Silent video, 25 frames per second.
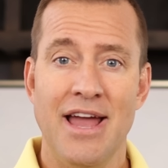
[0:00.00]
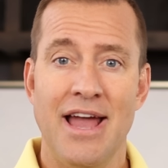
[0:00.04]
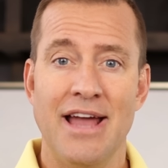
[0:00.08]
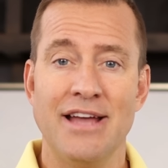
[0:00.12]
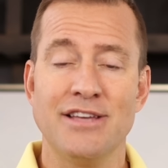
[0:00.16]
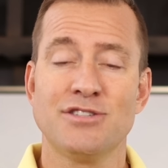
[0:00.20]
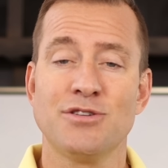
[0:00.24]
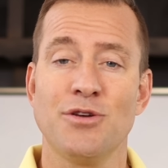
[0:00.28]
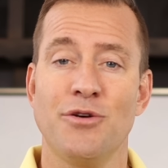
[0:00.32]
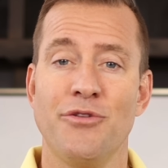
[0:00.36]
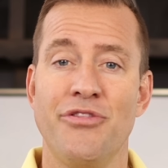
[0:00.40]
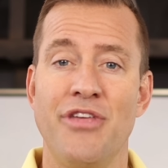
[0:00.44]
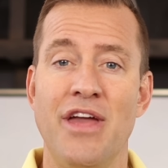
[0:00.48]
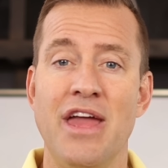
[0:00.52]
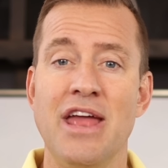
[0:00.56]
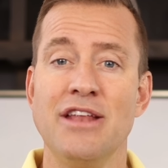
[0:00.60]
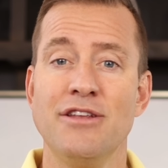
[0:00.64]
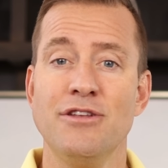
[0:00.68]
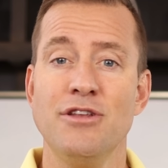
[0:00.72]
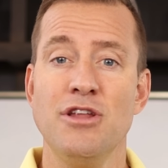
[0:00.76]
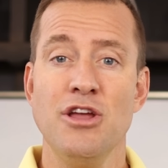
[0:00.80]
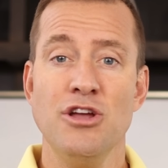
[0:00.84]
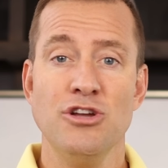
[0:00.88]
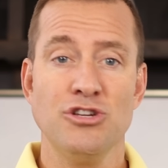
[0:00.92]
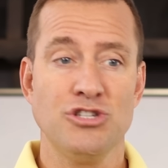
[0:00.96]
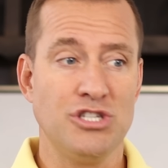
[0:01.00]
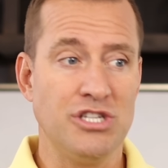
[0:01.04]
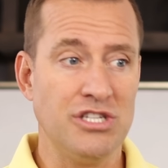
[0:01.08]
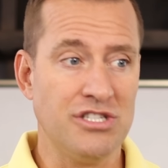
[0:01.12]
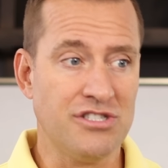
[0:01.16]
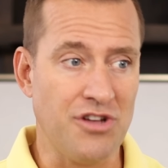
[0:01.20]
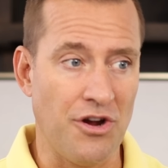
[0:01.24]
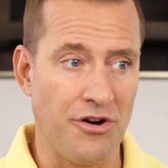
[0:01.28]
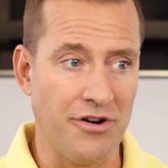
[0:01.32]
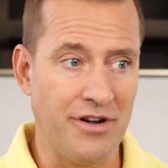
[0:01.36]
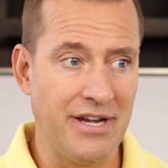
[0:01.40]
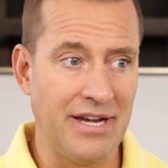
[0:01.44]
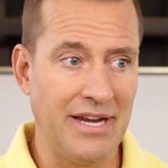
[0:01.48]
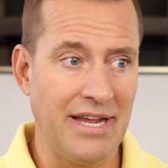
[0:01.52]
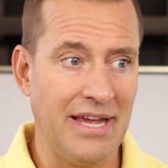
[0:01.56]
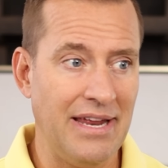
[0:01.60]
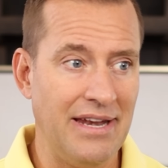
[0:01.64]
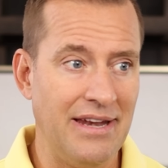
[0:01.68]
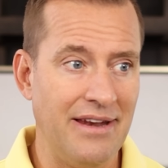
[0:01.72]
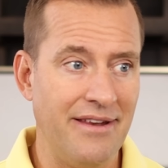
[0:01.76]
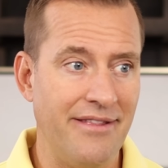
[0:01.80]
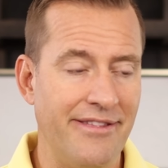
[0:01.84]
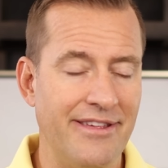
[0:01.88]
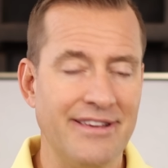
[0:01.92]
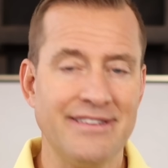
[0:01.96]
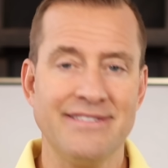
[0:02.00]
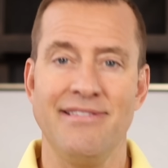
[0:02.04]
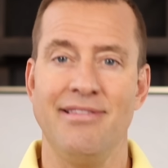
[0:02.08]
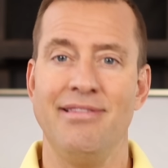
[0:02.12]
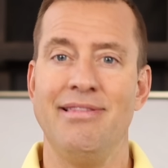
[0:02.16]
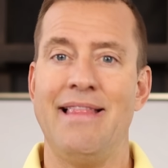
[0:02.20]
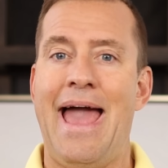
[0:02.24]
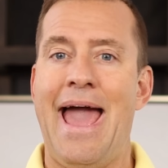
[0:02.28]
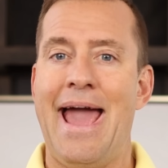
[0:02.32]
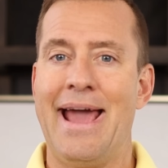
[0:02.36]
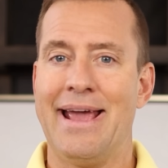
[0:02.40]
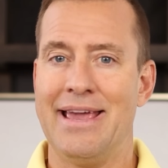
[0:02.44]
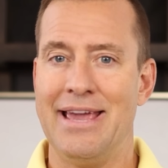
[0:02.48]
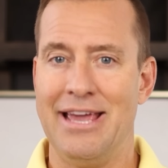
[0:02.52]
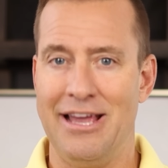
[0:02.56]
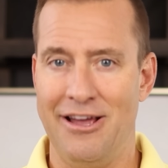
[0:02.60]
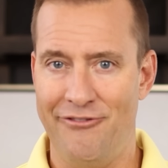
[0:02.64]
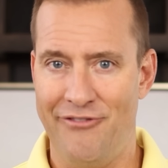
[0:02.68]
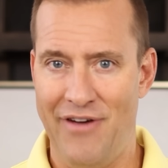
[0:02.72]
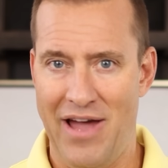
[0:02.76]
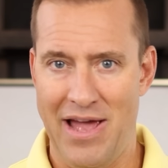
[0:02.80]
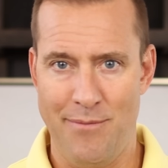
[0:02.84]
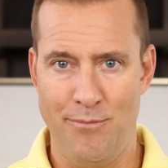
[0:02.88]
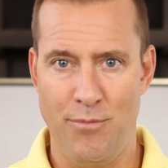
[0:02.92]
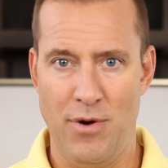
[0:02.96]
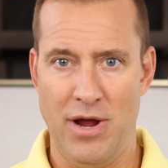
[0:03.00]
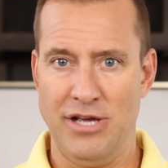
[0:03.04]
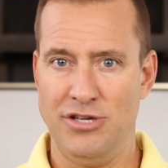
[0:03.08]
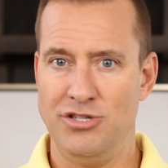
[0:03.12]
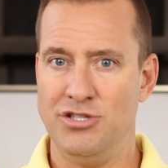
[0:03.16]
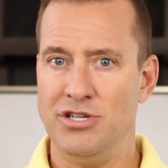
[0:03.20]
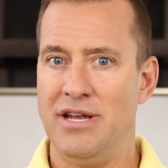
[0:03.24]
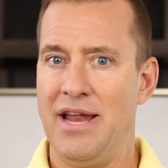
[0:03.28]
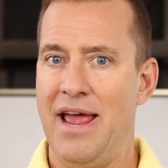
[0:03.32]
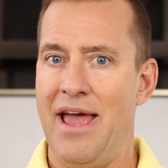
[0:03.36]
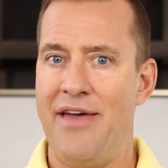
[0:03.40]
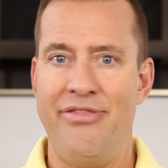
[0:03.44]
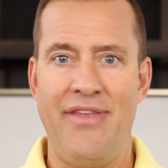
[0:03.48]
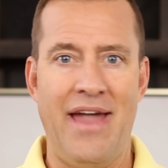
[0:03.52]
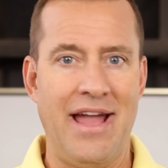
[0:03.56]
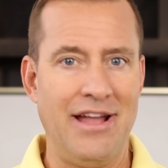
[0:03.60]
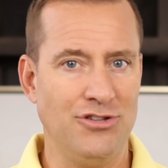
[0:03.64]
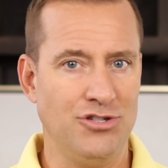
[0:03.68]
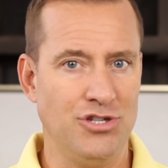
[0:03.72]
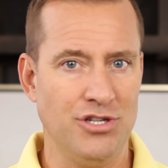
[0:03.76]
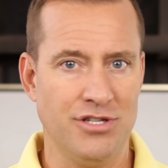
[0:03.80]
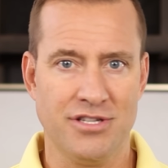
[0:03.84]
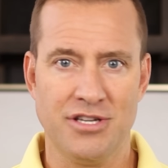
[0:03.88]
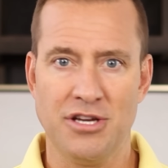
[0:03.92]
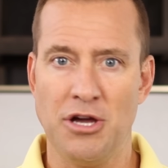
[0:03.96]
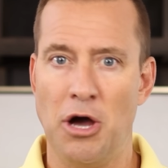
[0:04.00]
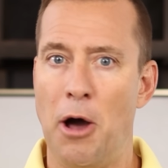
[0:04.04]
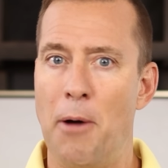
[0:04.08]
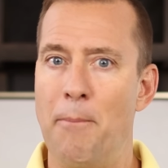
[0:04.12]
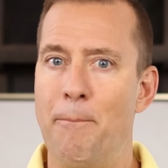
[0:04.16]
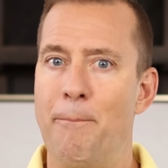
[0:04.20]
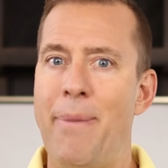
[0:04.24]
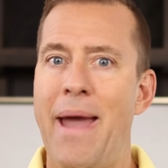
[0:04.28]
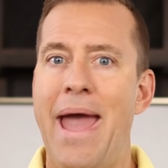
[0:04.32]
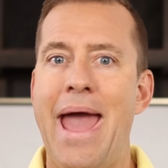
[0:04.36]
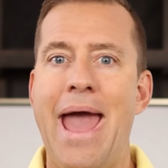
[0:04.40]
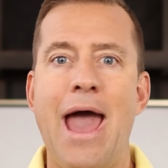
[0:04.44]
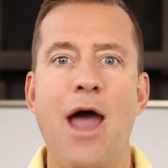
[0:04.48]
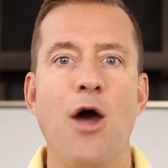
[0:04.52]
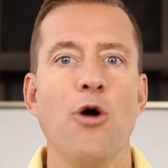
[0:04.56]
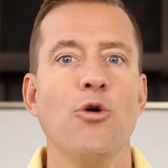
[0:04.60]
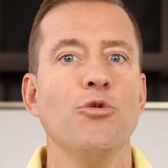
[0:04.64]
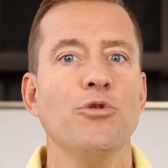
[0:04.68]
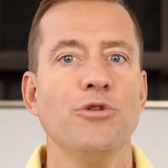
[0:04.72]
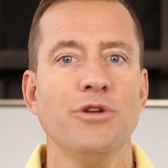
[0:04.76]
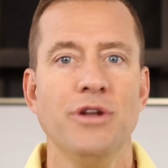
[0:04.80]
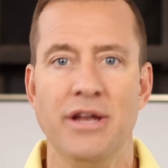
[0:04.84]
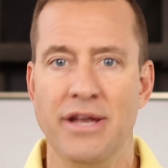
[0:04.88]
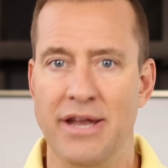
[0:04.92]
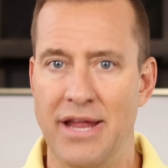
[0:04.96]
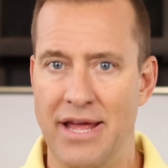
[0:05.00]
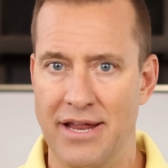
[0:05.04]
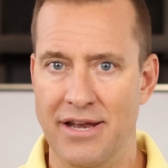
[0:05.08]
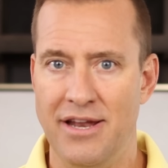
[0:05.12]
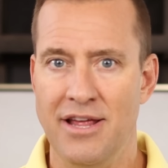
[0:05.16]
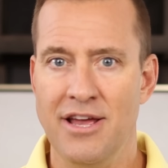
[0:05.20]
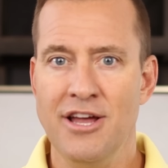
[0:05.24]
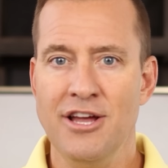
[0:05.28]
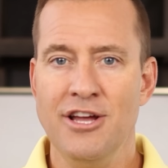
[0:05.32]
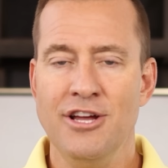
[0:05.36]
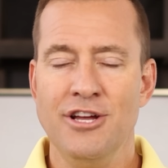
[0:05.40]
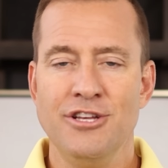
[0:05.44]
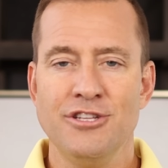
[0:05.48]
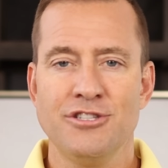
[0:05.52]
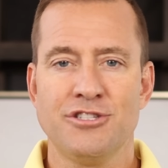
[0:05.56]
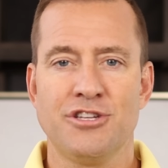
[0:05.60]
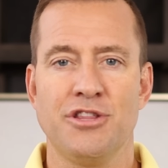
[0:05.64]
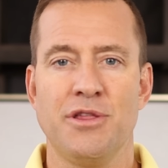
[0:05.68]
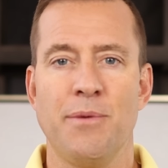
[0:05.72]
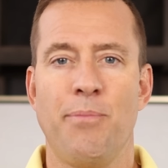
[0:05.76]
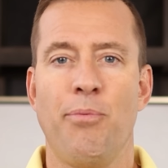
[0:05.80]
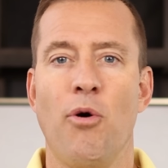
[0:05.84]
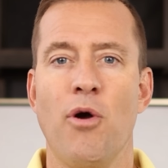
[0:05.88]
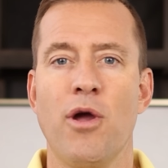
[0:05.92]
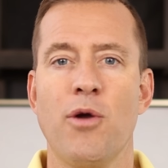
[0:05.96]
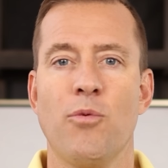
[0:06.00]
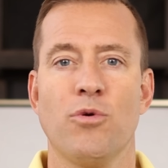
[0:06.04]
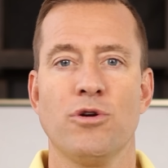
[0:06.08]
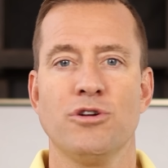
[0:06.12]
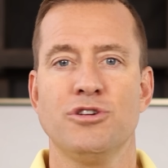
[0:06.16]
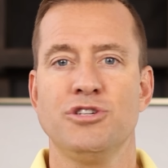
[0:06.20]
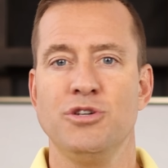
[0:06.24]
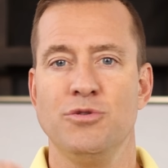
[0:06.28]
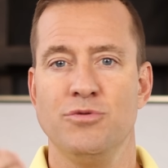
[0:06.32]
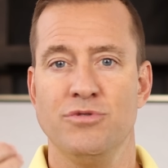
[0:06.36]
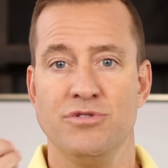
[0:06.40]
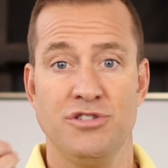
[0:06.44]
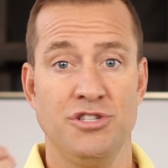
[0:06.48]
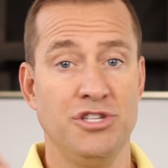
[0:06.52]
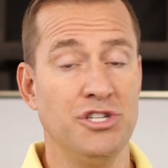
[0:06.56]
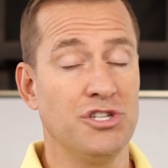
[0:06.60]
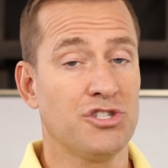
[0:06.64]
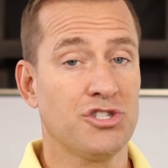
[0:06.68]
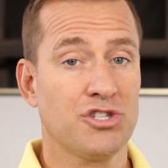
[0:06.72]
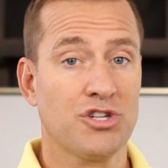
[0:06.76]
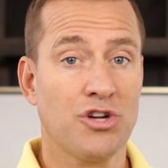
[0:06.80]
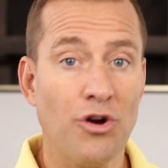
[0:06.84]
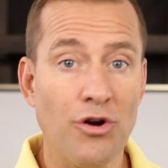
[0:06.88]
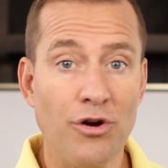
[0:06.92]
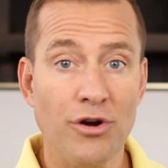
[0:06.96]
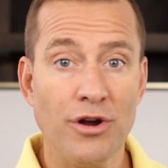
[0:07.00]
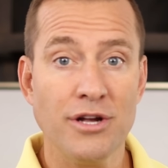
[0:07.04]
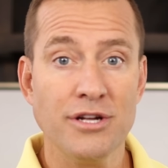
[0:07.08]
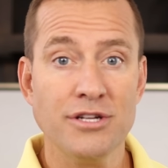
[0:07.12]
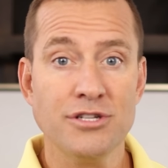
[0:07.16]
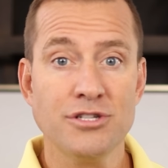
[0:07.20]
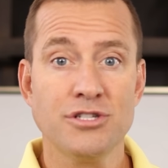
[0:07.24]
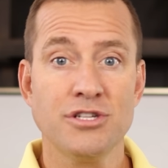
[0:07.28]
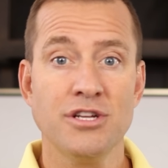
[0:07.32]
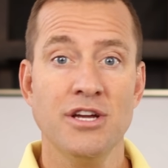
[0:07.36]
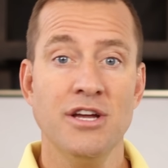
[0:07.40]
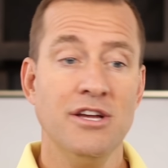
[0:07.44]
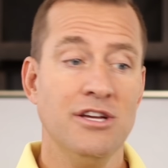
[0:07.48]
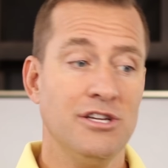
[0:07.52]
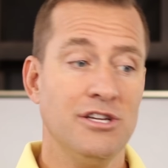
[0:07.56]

And so then she started to get into this lacking vibration, and that just compounded it to the point where she was discouraged,